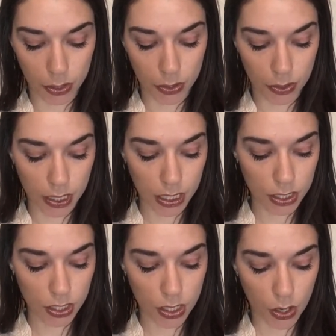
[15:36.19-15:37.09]
you need
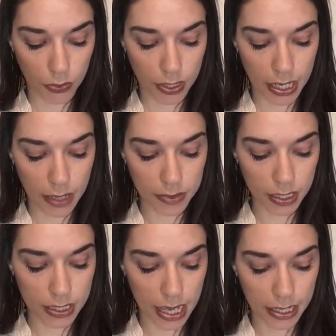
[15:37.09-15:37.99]
to know the names
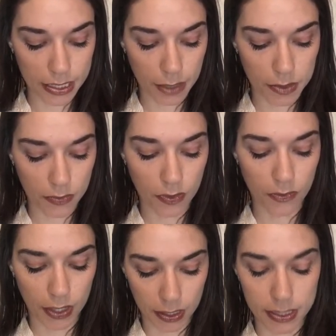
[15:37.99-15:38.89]
and data types of the
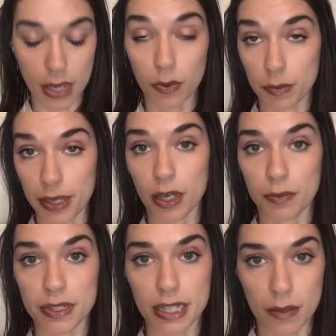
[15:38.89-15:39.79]
fields that will make up
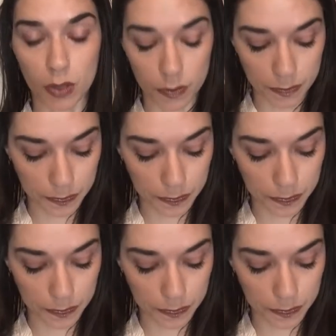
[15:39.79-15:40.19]
the table.